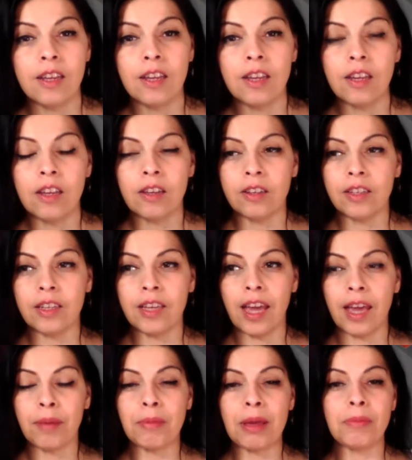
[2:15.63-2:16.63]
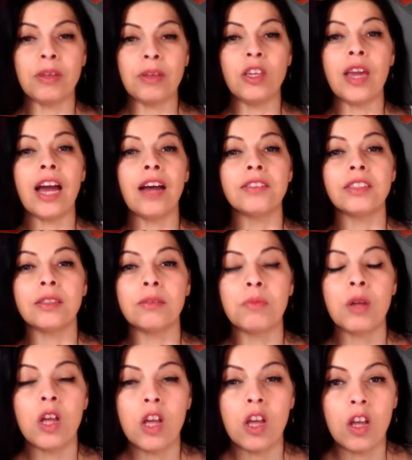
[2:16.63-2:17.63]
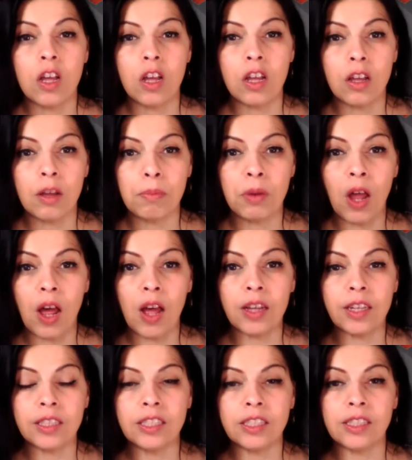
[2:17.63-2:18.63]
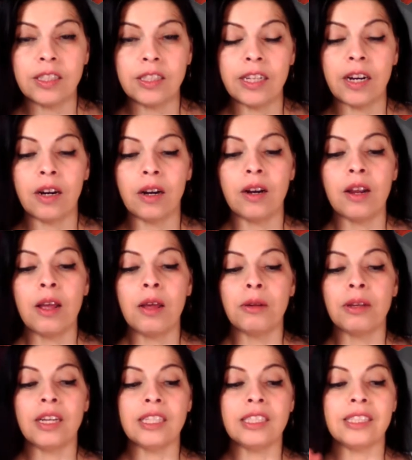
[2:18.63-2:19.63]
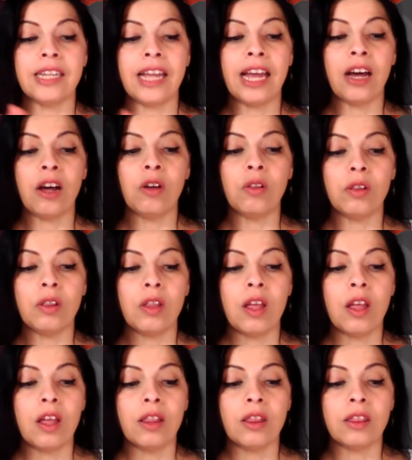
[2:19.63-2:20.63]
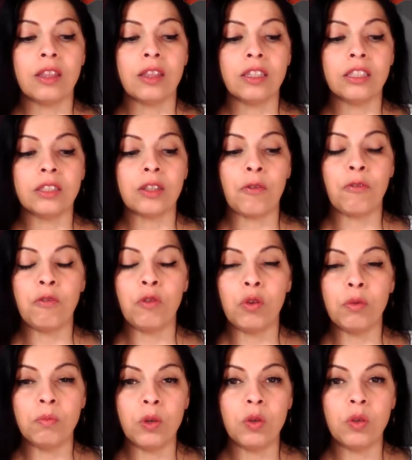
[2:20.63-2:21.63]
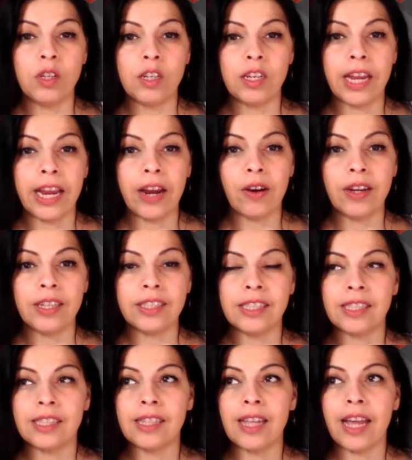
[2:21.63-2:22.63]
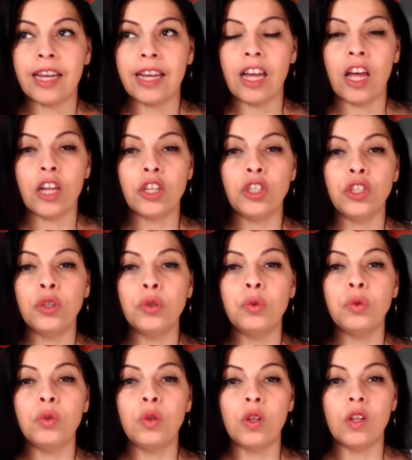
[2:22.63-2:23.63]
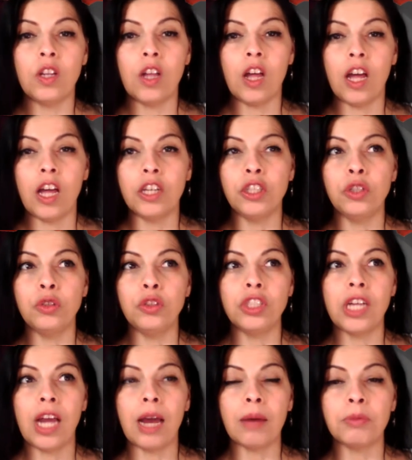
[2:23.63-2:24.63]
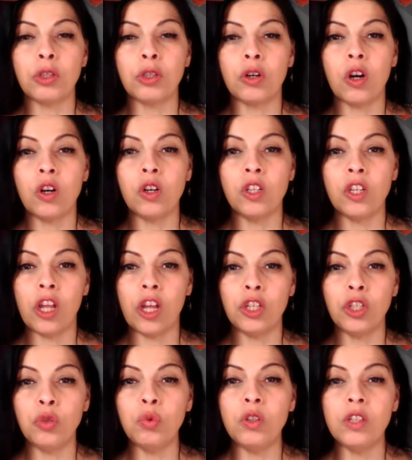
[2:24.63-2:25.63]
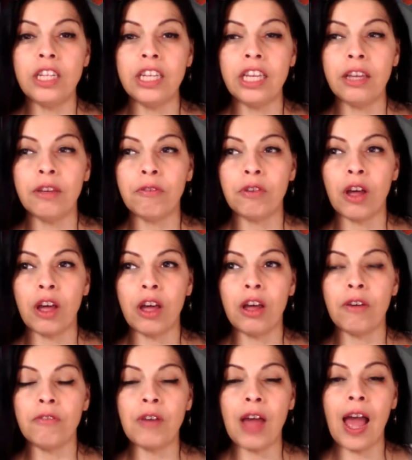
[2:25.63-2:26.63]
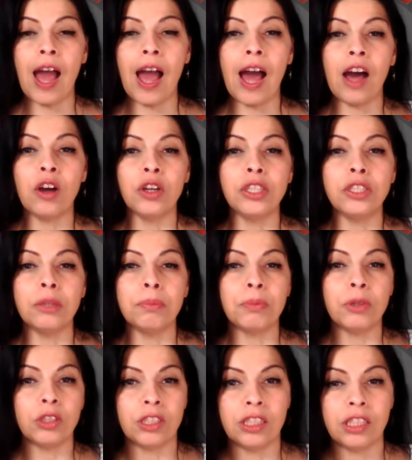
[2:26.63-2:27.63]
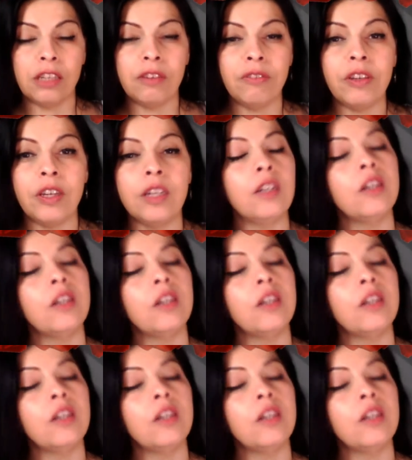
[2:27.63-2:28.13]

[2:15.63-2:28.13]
Okay, maybe you have some uh, blockages there because now this full moon in Aries, it's like a new a new chapter, a, a new leaf of how you're perceiving